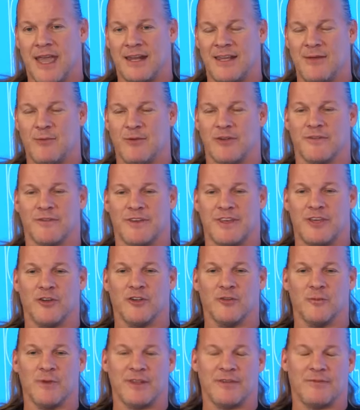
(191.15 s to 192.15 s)
and he would have
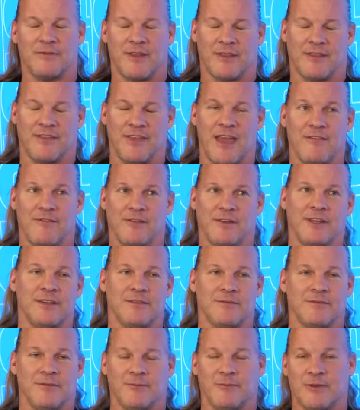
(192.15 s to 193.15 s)
killed me. Like, thankfully,
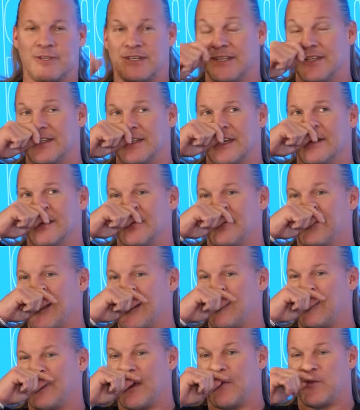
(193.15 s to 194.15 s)
we didn't get in a
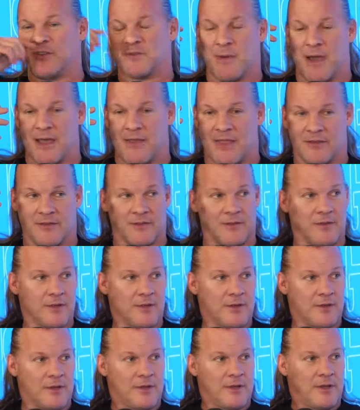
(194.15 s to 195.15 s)
fight. But that was who my, broke that, that,
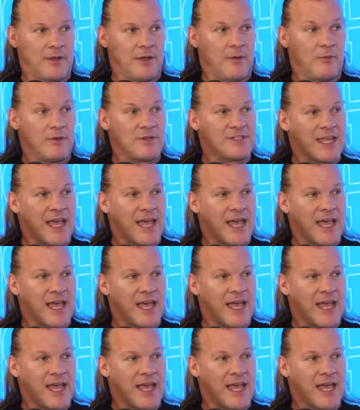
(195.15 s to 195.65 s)
up. What's